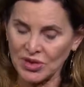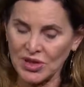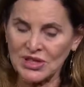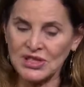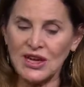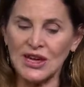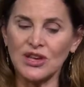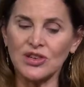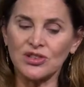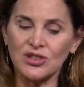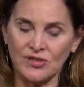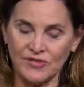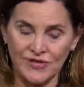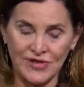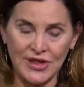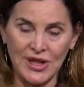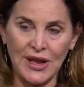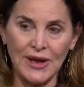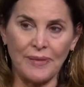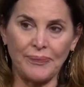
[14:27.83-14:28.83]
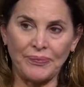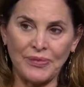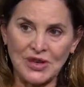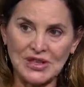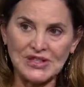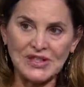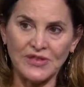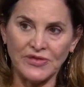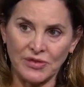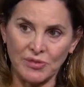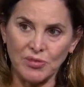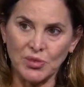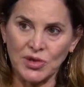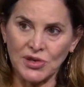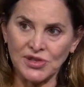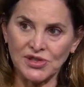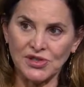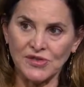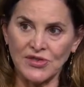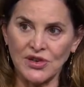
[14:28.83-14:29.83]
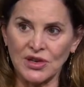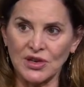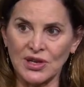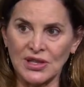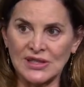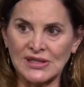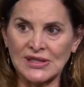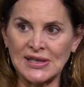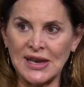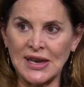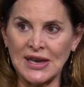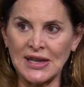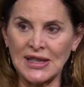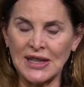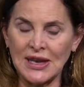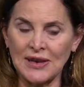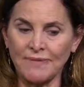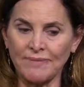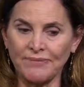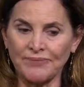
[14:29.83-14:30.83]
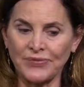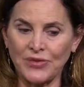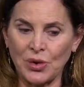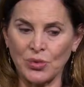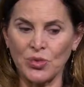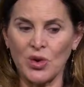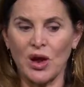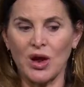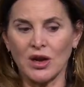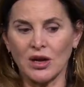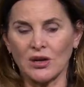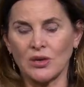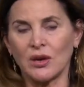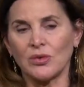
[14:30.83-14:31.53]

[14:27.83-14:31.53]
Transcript: danger for them is even more severe, I'd say, than Iraq.